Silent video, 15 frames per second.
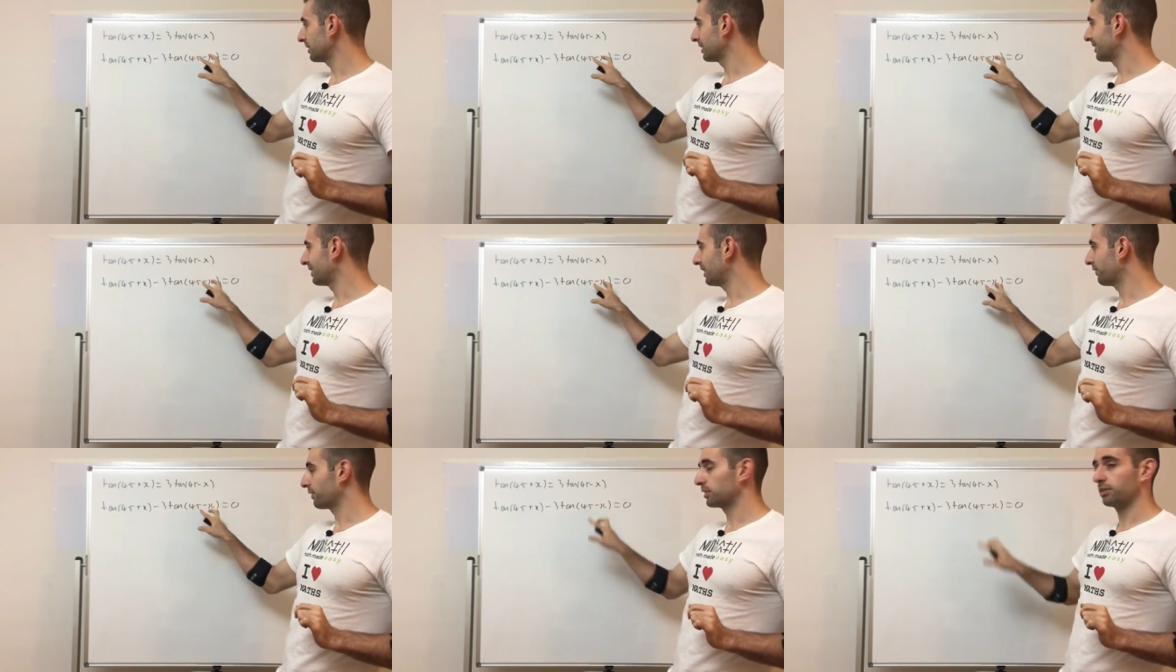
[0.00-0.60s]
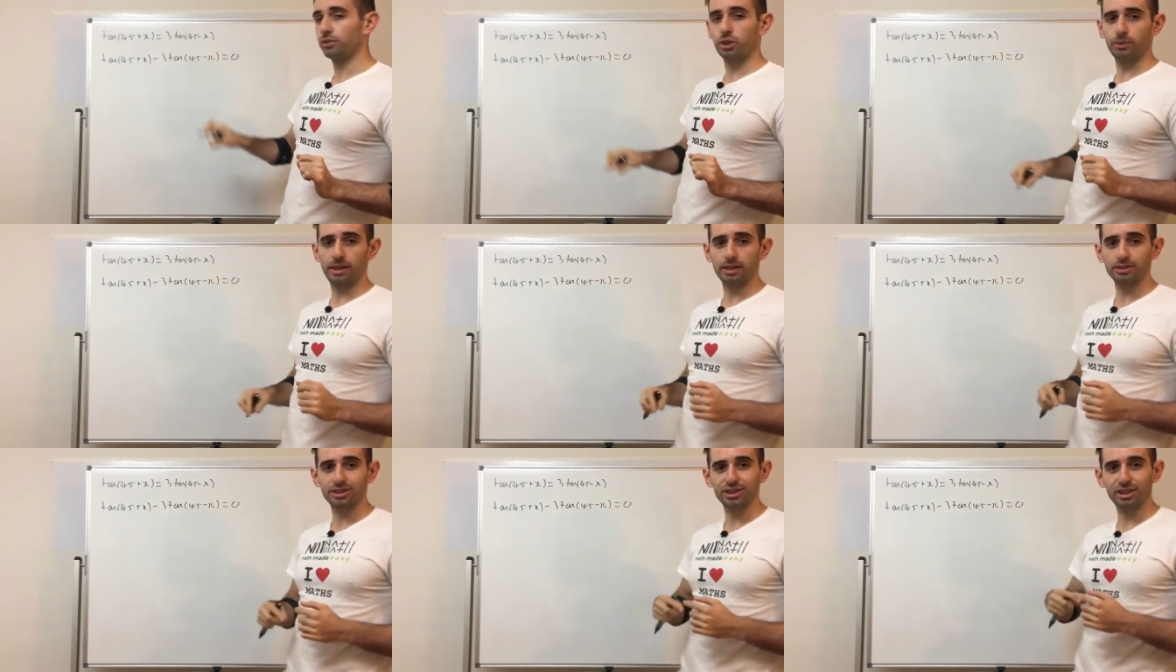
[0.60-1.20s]
the difference of two
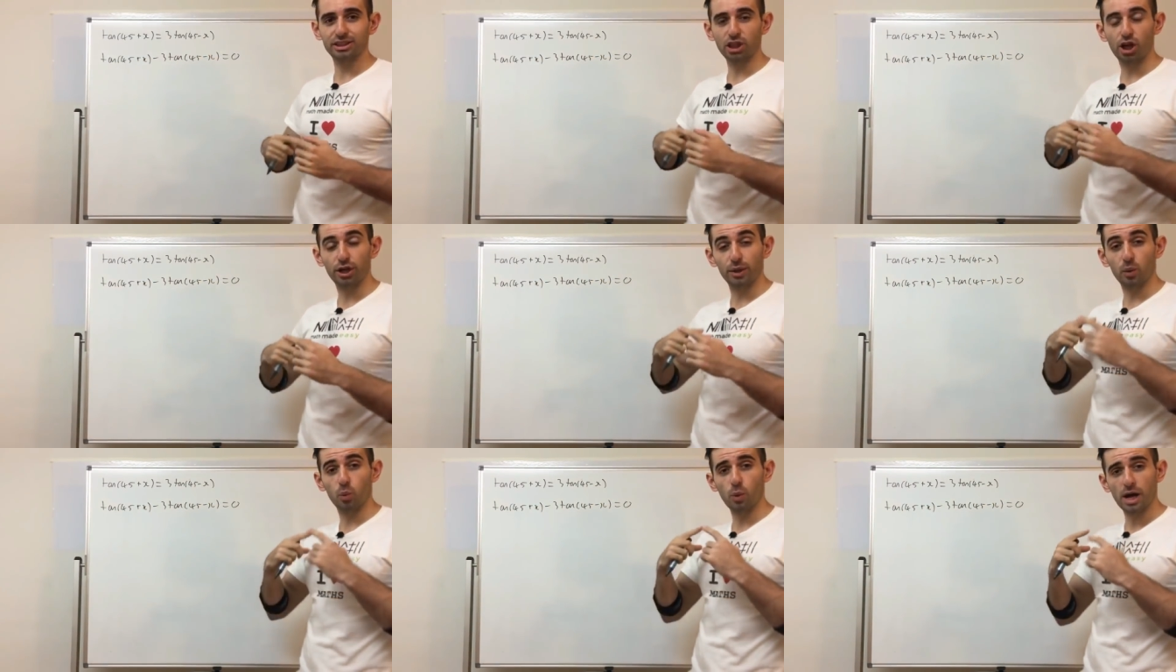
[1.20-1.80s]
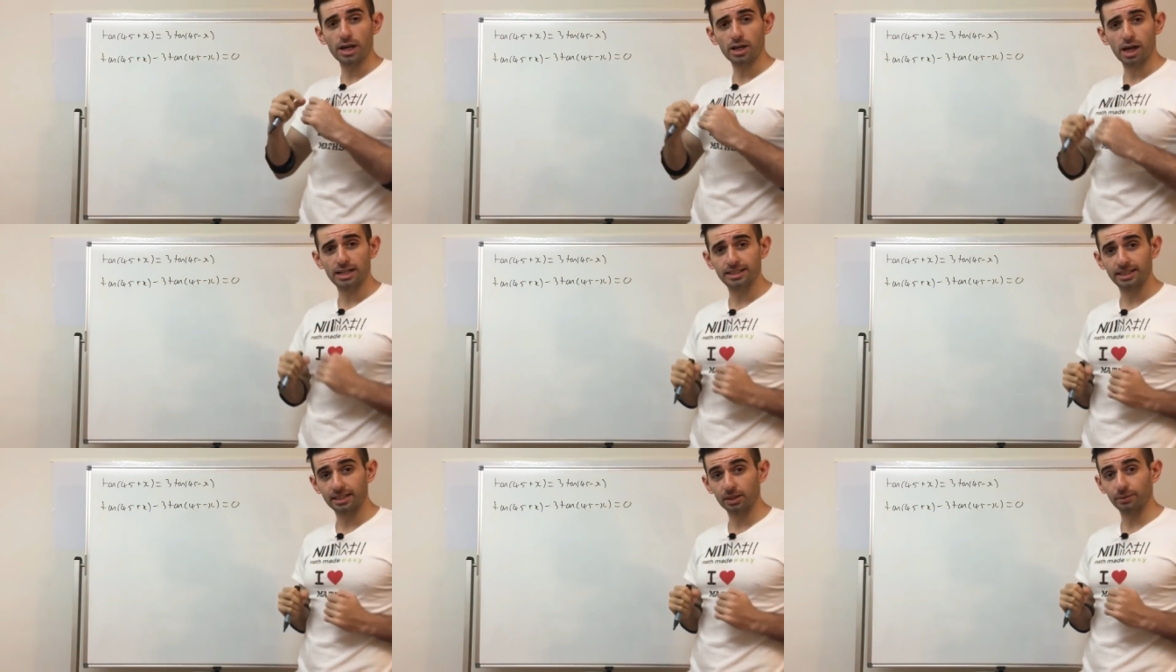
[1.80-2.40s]
angles, so there's only one
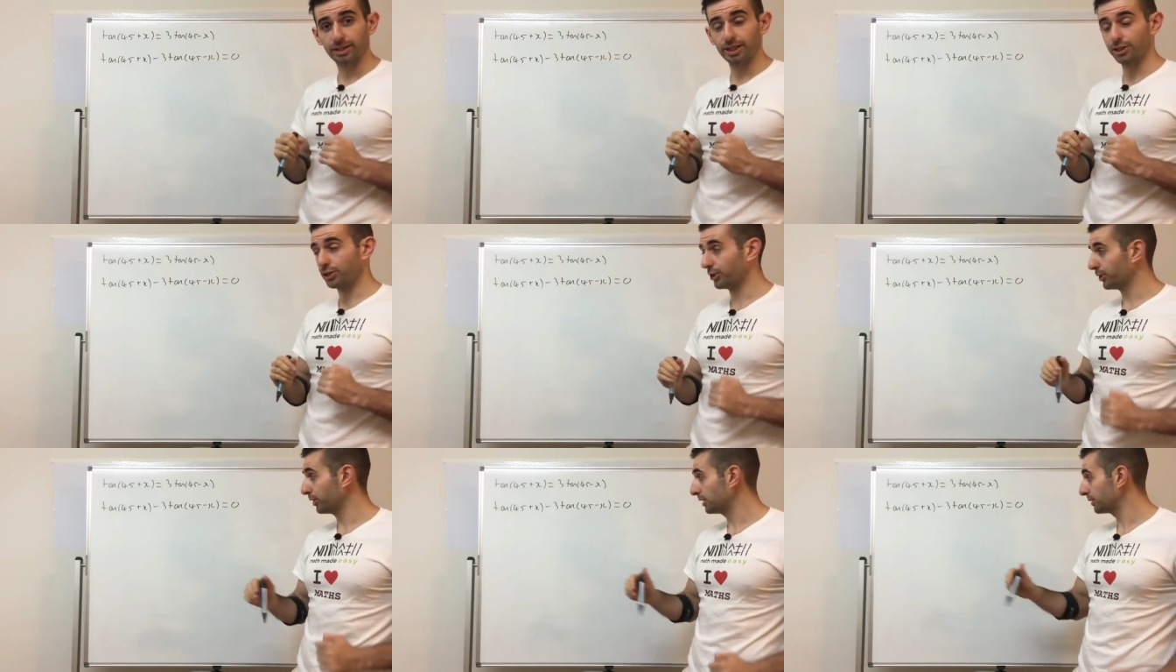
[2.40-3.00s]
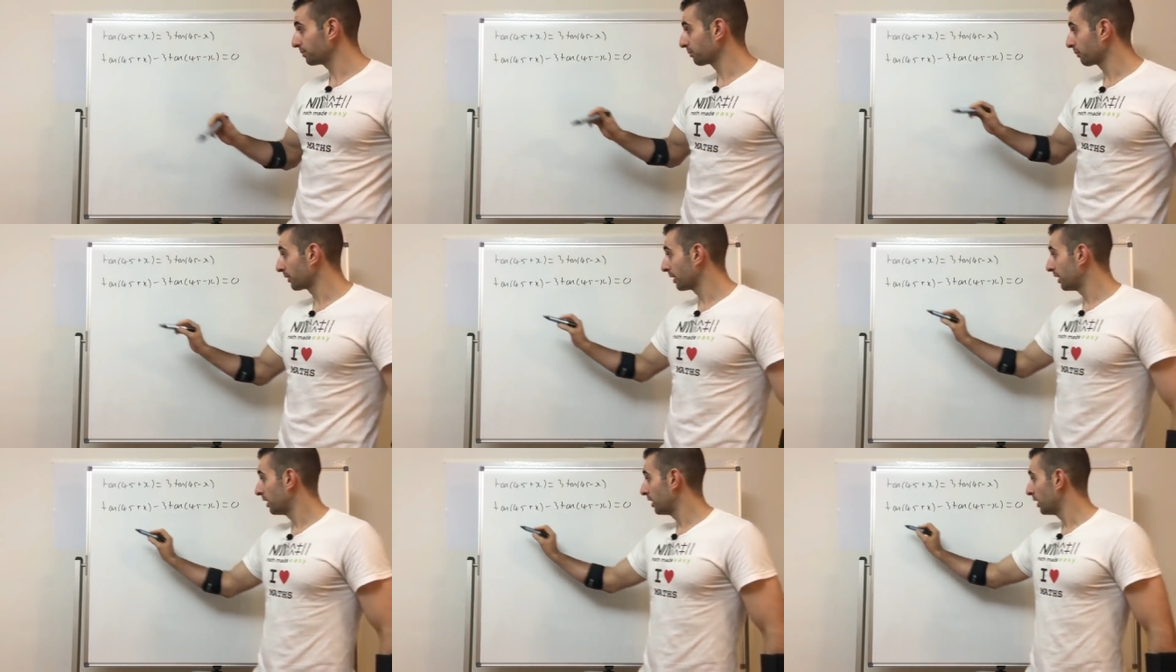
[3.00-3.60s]
identity we can use,
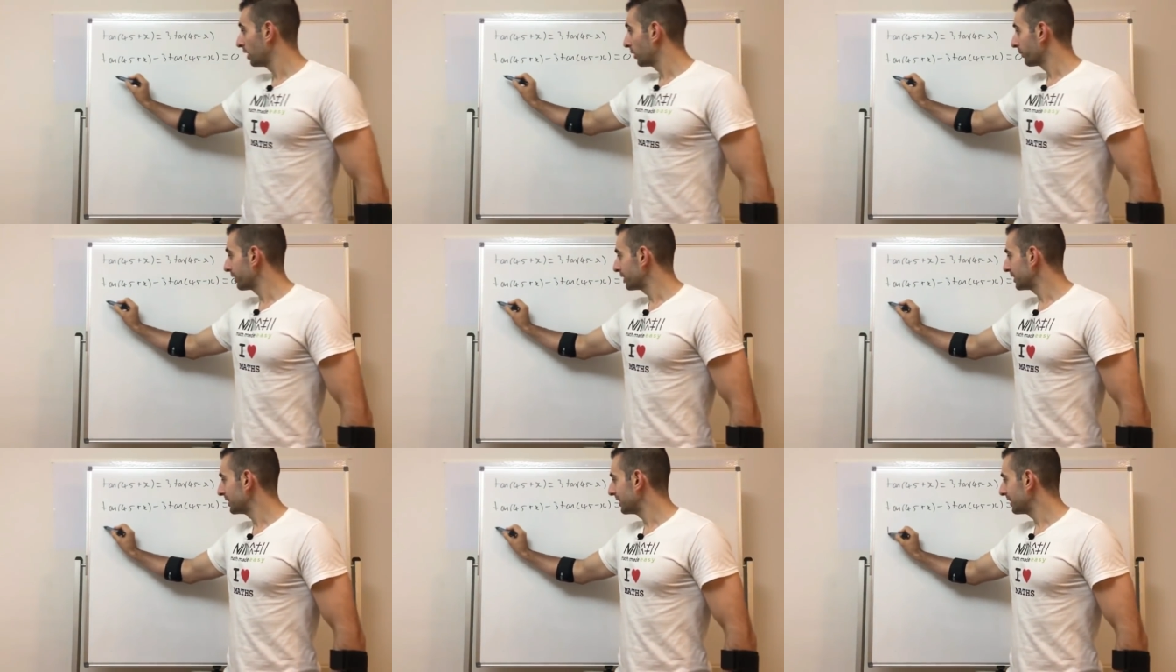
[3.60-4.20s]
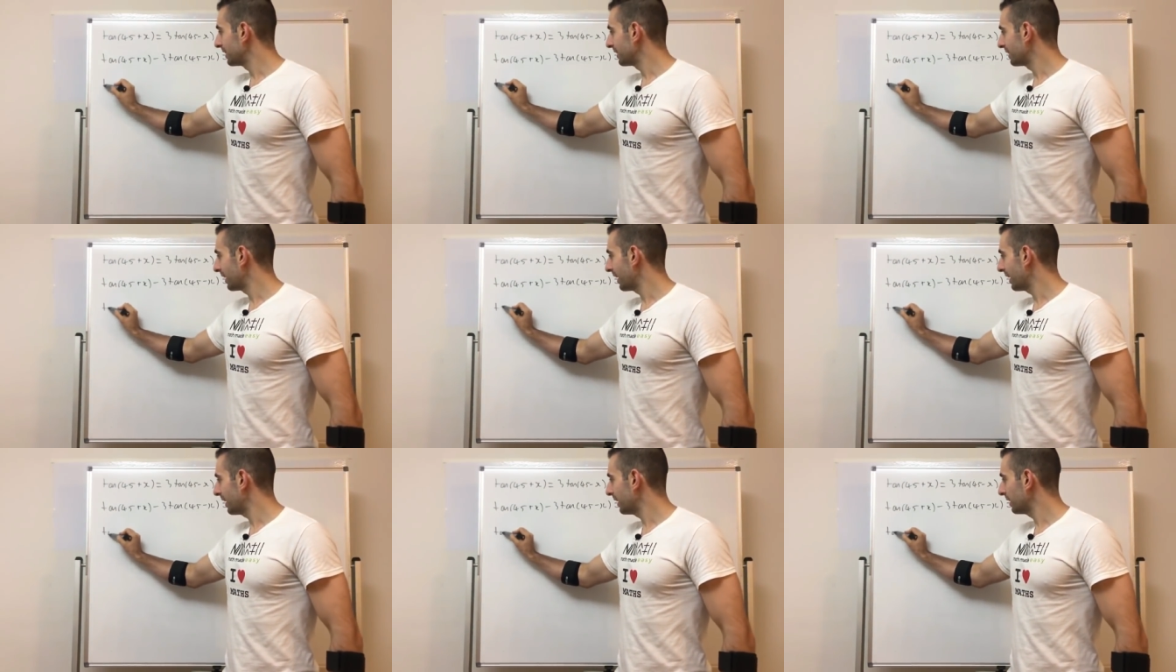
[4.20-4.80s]
which is the
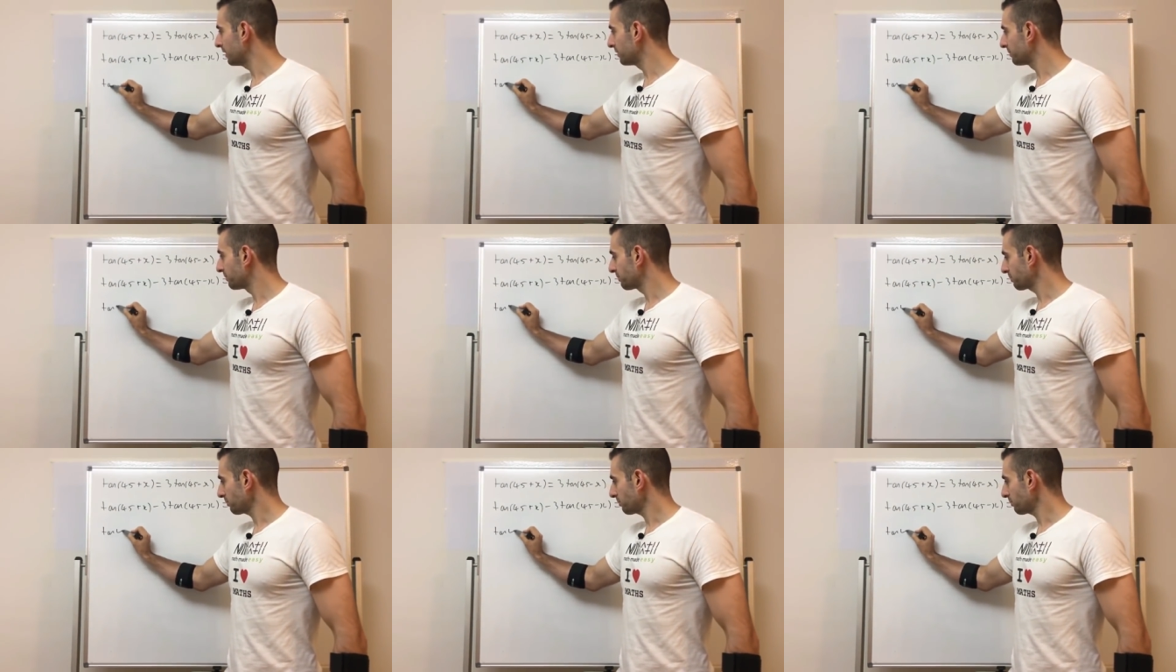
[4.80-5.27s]
tan